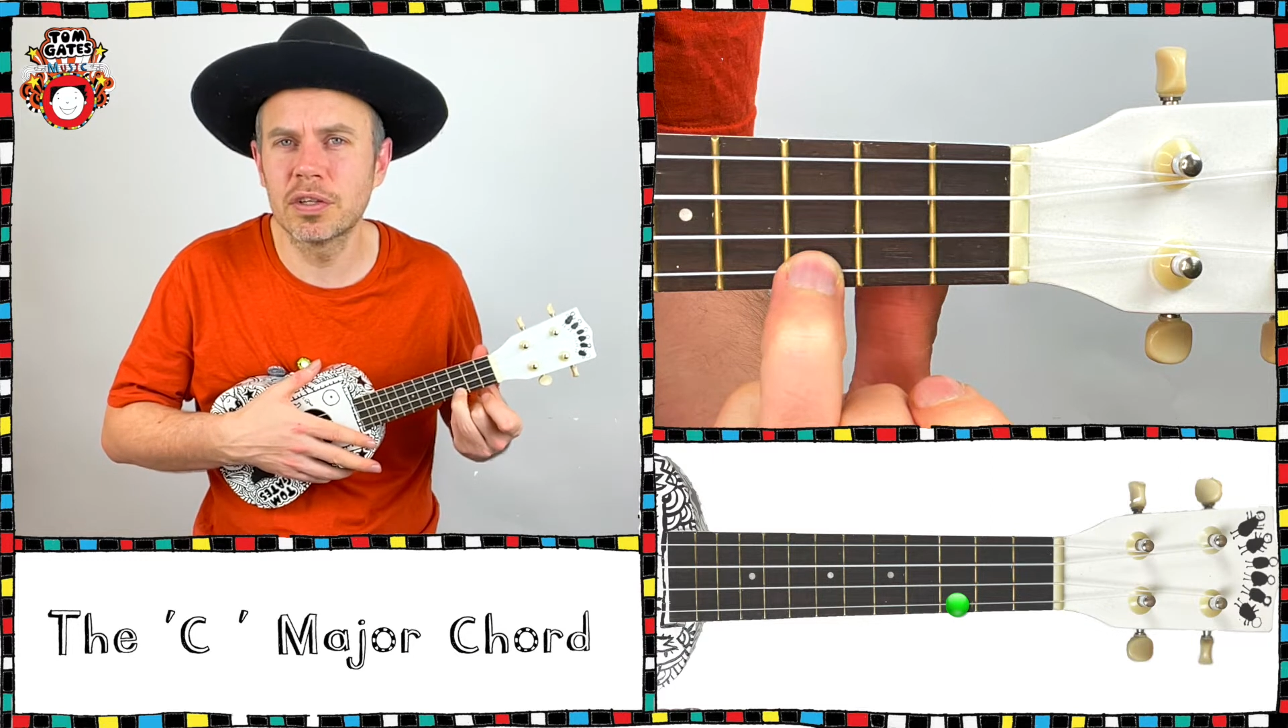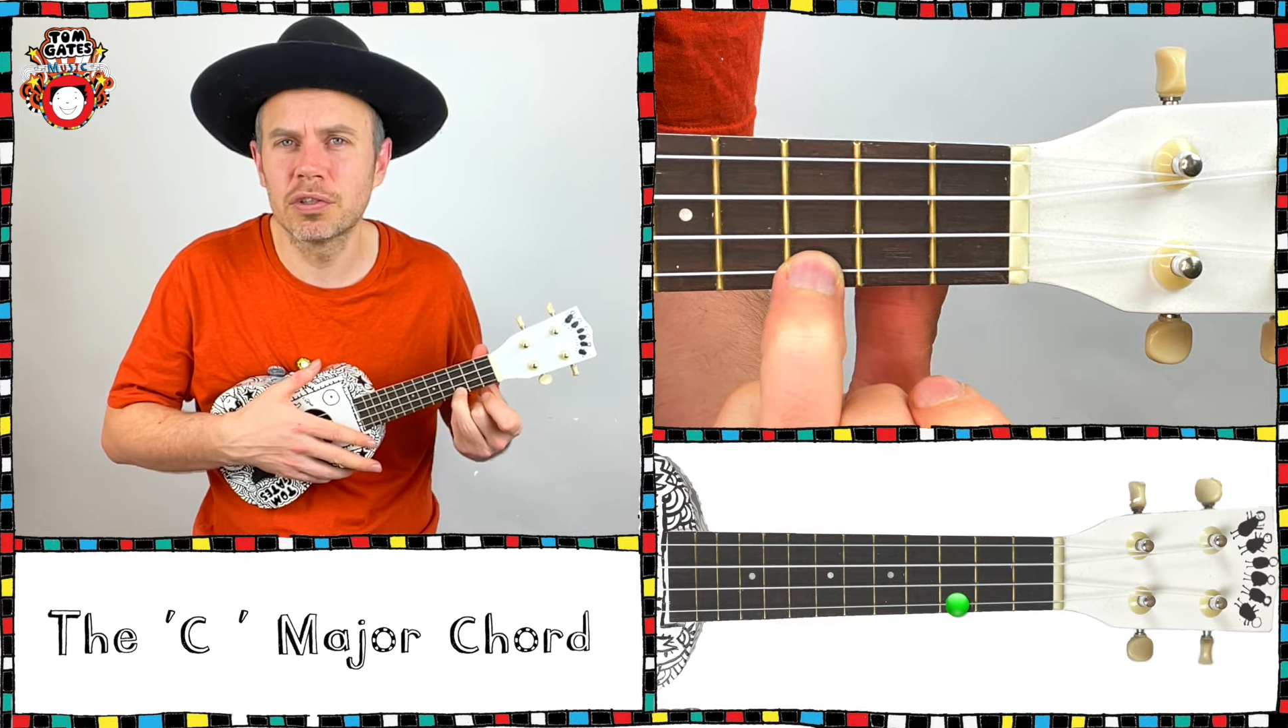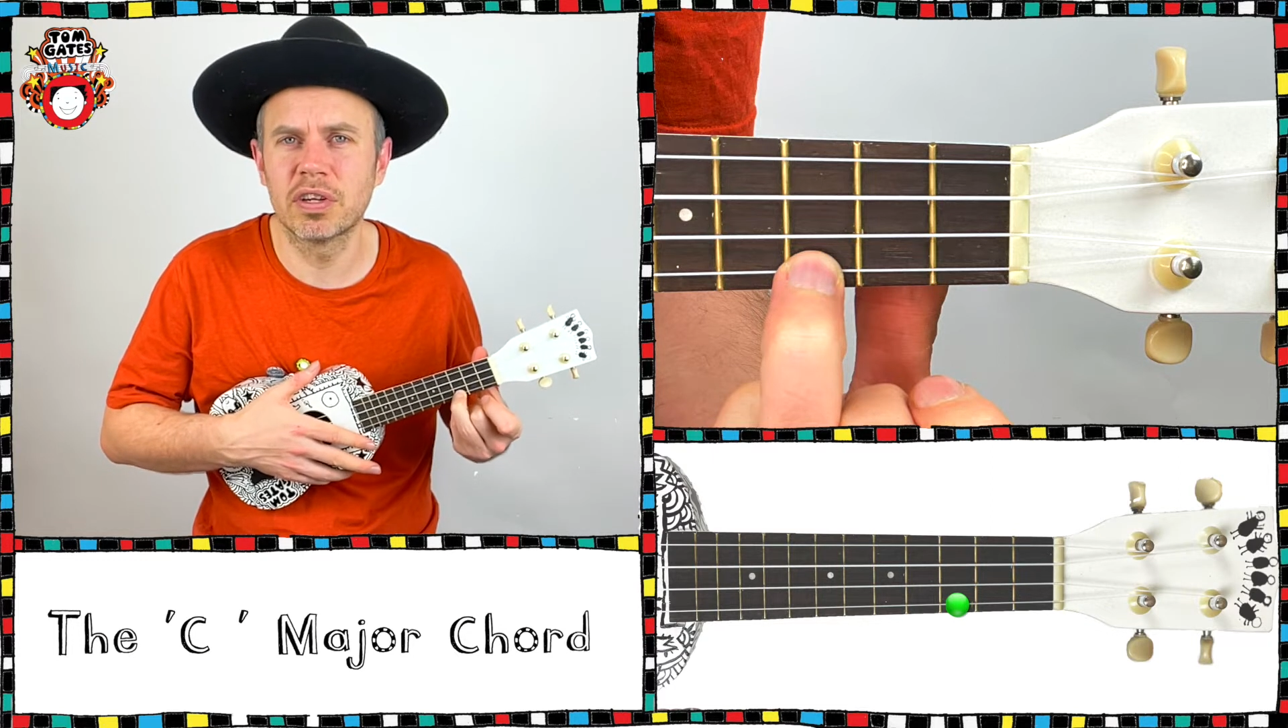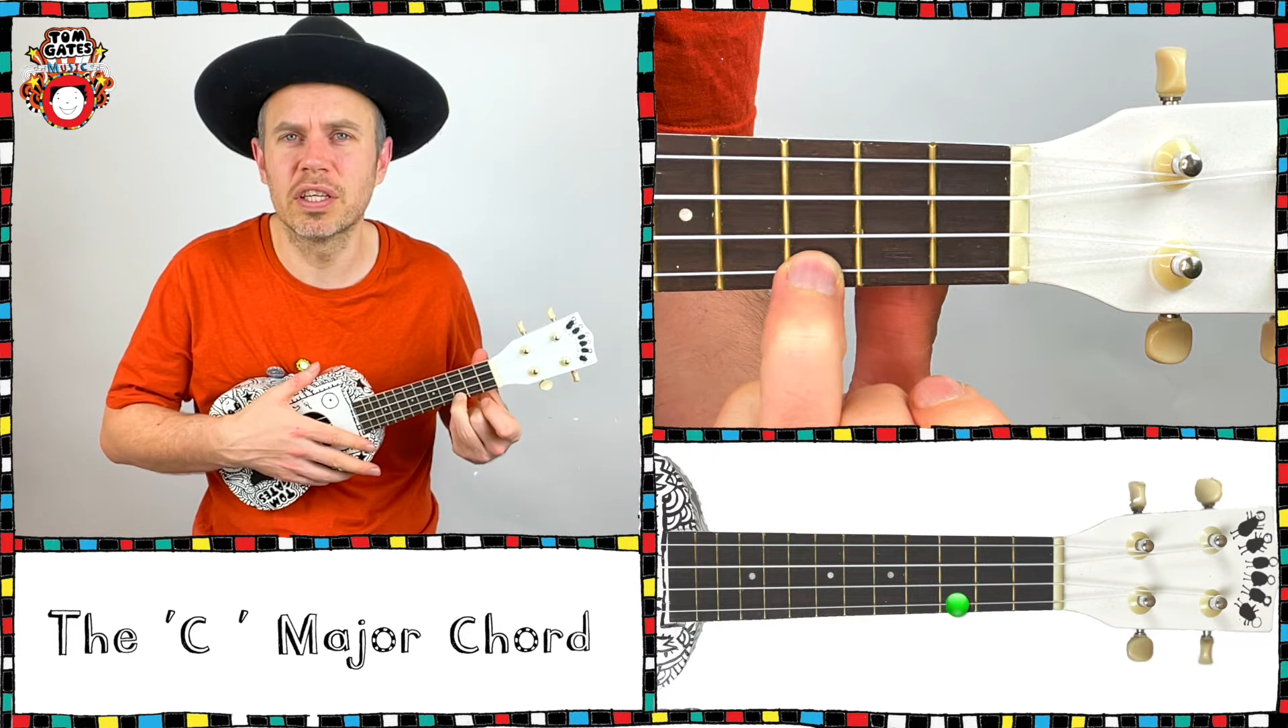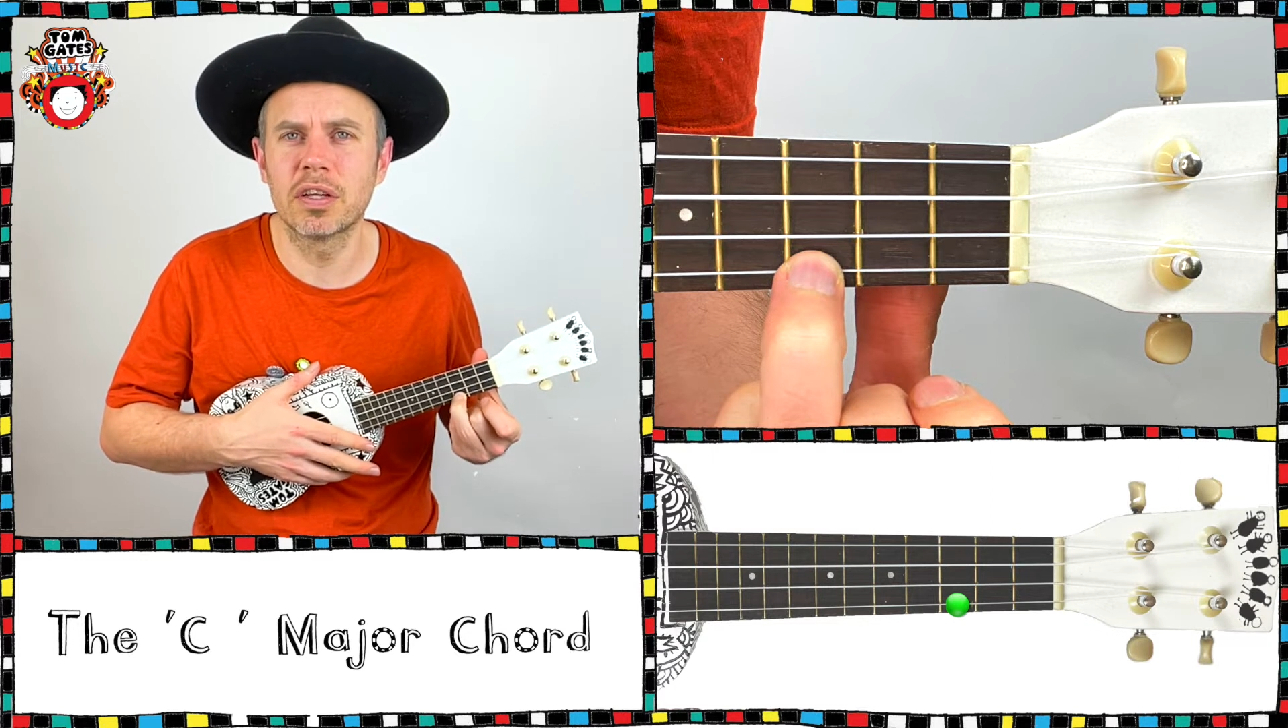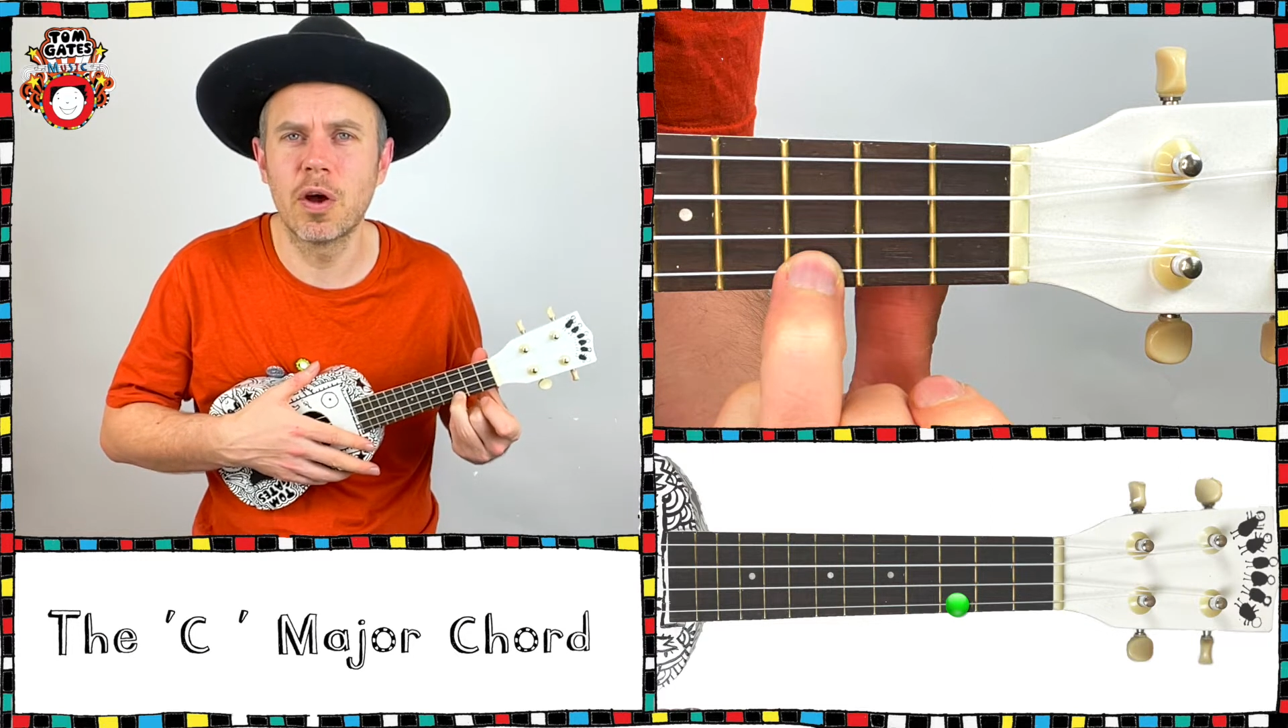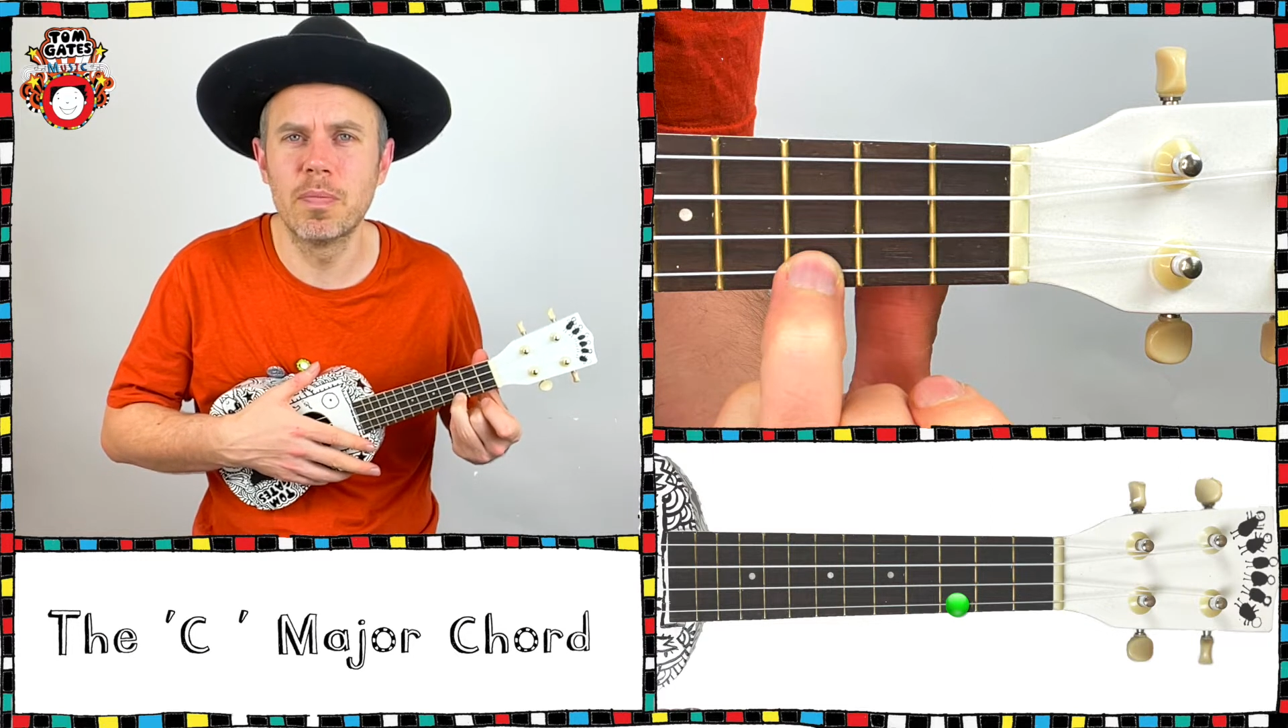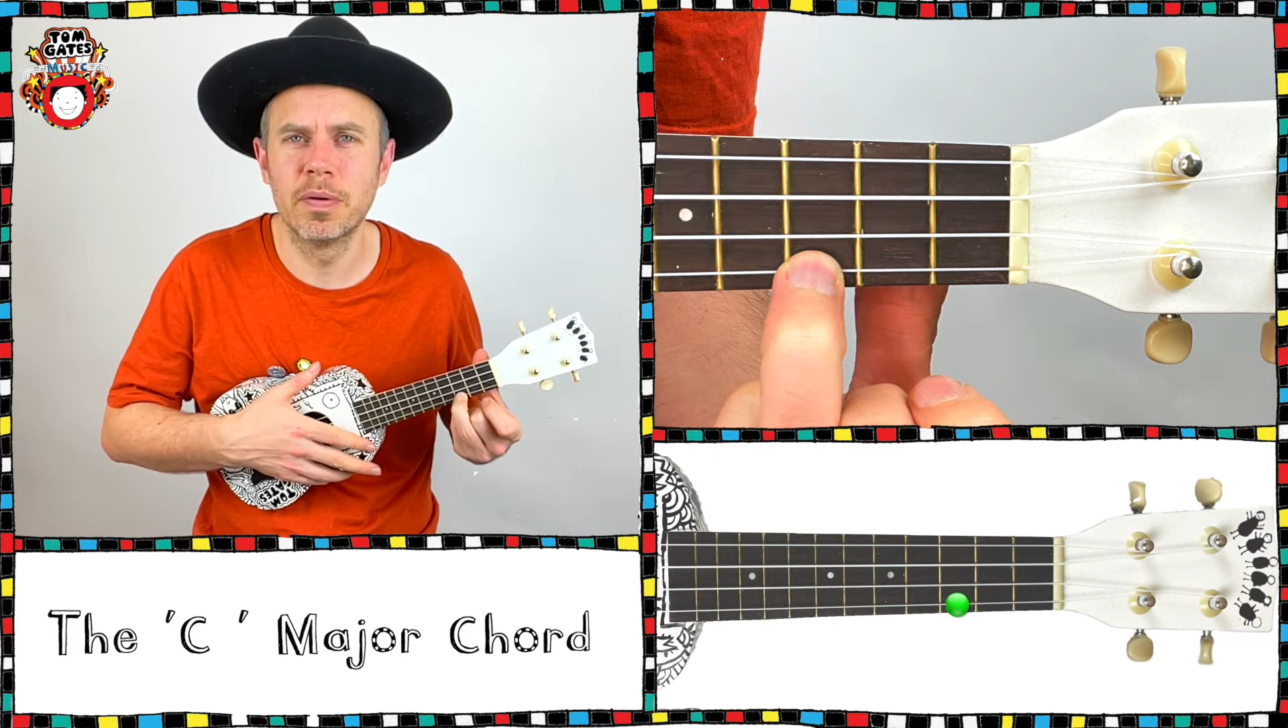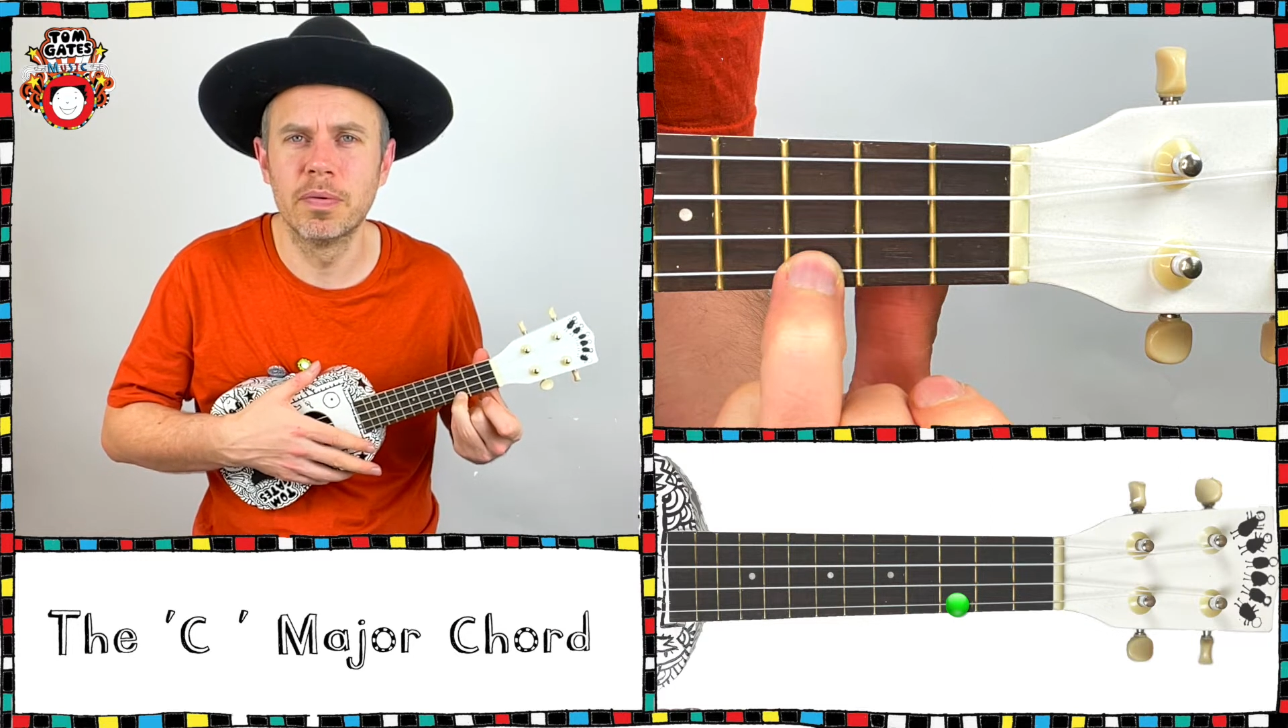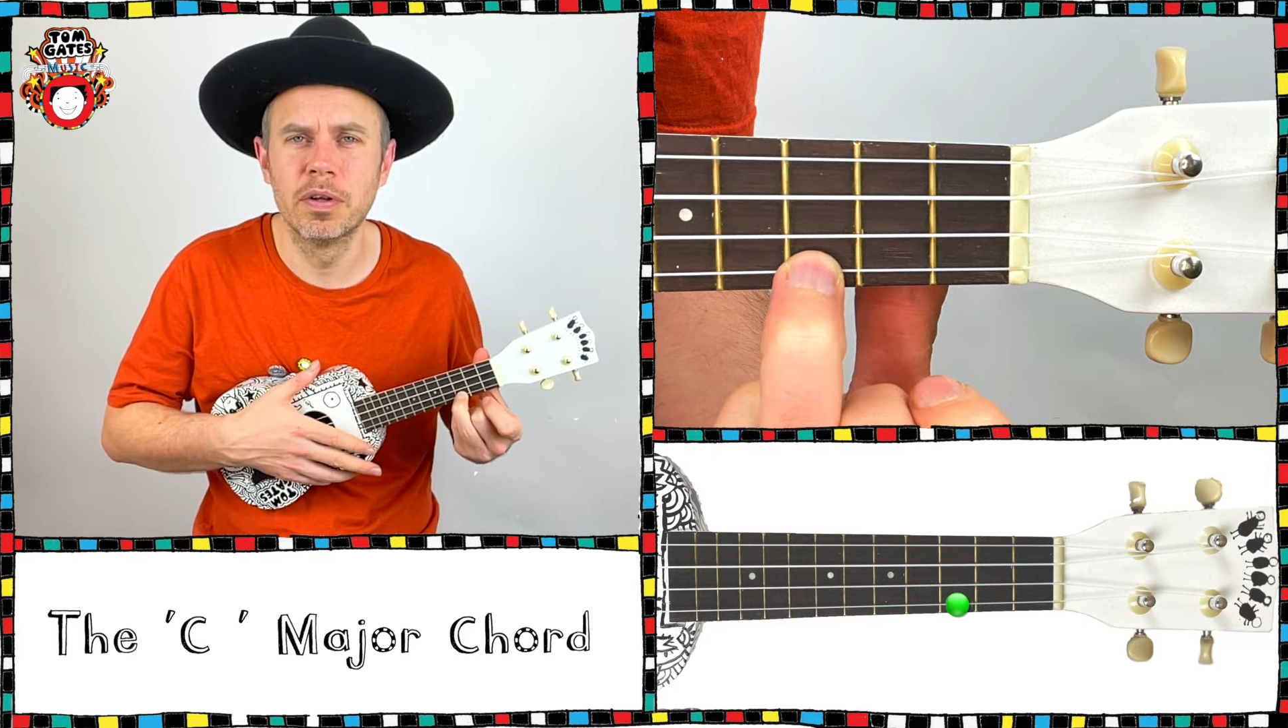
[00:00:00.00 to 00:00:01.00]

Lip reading: strings are open,